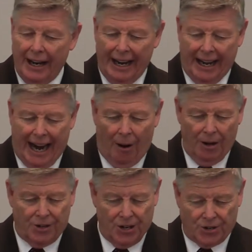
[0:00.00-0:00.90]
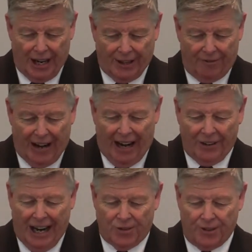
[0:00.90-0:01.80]
And I would just say the
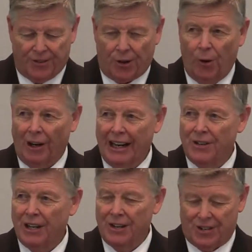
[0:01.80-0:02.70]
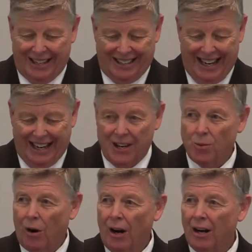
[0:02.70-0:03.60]
foundation of true religion is indeed his
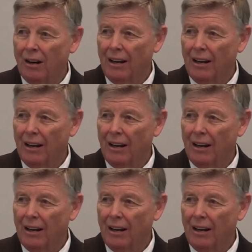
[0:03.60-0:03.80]
work.